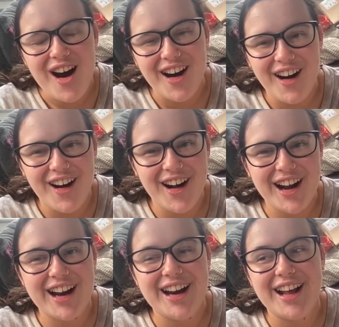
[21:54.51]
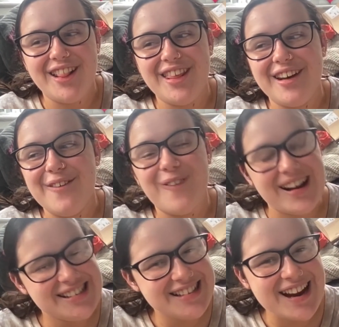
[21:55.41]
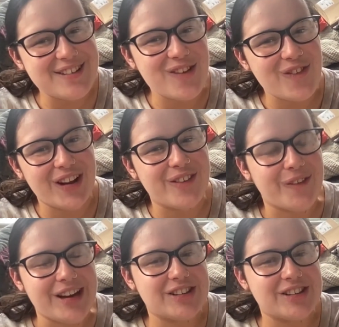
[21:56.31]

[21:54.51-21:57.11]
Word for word: on the Wednesday of the following week,